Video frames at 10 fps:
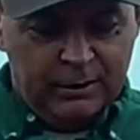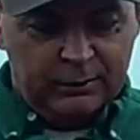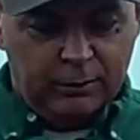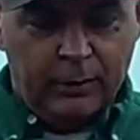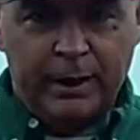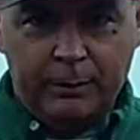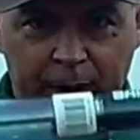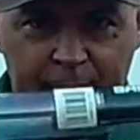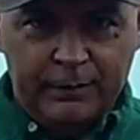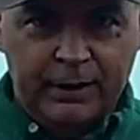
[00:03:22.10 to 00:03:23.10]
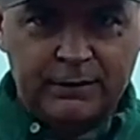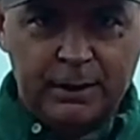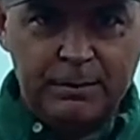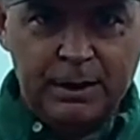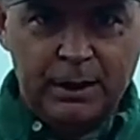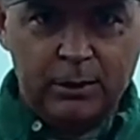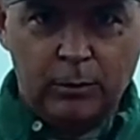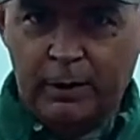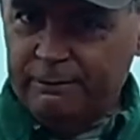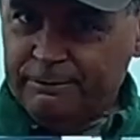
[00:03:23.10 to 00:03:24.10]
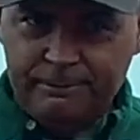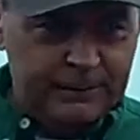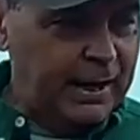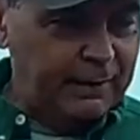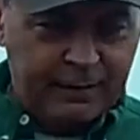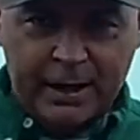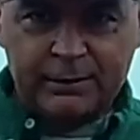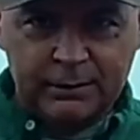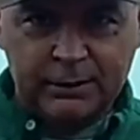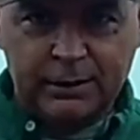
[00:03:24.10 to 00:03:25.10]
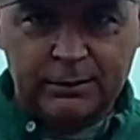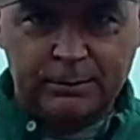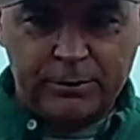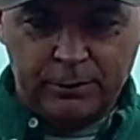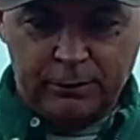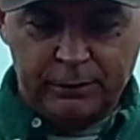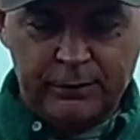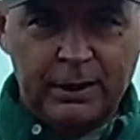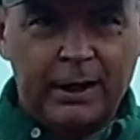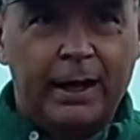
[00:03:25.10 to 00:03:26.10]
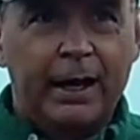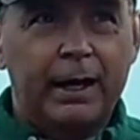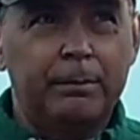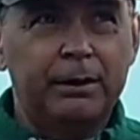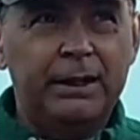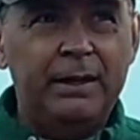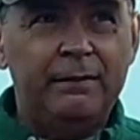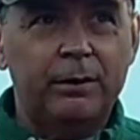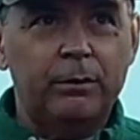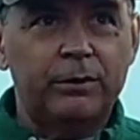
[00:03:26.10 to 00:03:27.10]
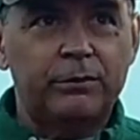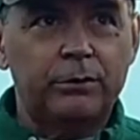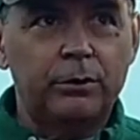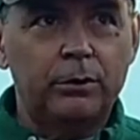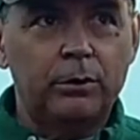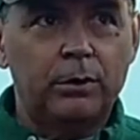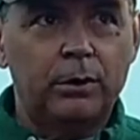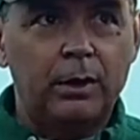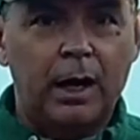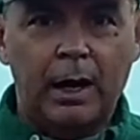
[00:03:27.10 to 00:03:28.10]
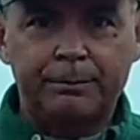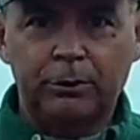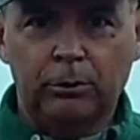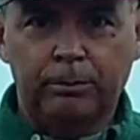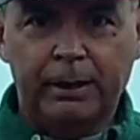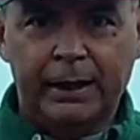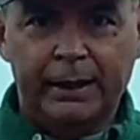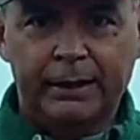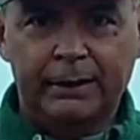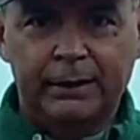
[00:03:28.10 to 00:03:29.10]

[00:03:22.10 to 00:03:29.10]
So anyway, they sent me another one. They have excellent customer service, and I believe it was through Optical Planet.